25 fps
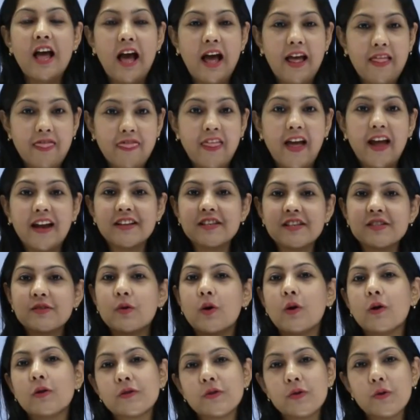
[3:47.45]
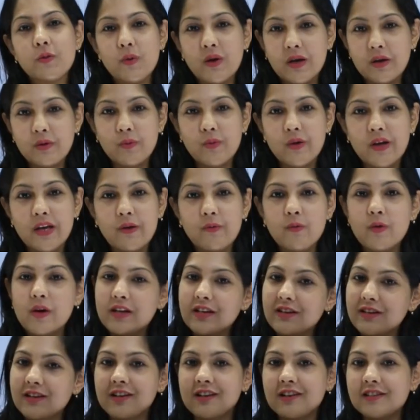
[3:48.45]
and that is also one way
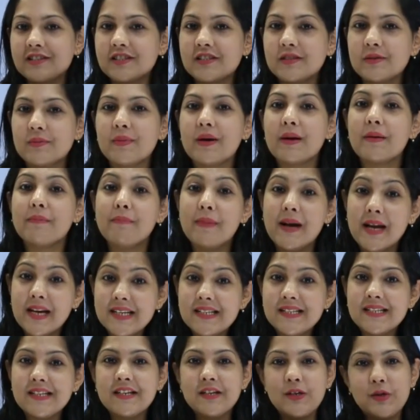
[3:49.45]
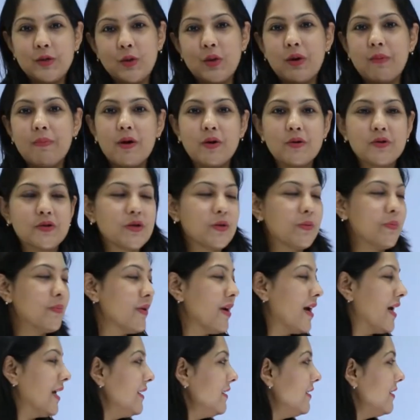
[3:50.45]
wherein a customer might know about your
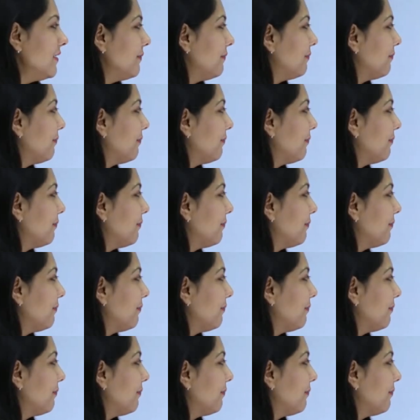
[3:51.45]
brand.